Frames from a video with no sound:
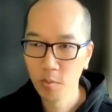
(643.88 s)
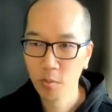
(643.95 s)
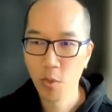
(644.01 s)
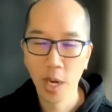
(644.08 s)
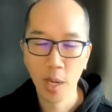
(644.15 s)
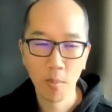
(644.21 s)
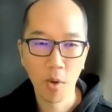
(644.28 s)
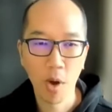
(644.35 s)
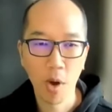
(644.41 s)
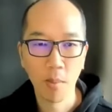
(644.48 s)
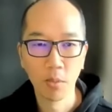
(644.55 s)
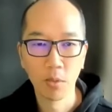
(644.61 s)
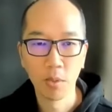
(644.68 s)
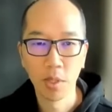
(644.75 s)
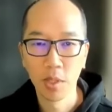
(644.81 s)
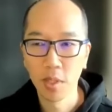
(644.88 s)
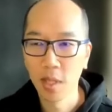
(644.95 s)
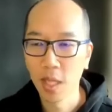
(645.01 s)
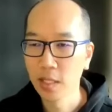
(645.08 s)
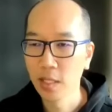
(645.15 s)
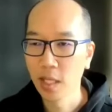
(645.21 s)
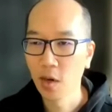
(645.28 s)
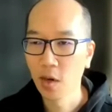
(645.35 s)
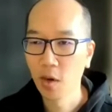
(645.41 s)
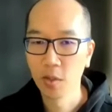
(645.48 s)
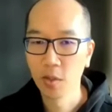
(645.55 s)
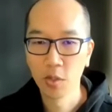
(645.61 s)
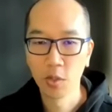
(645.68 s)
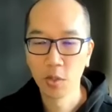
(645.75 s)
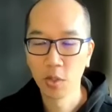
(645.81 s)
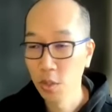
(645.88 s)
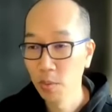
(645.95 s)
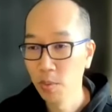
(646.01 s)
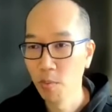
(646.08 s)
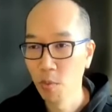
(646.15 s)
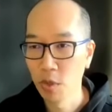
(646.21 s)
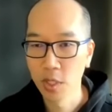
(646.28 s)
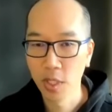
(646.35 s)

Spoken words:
creating problems with things that should be more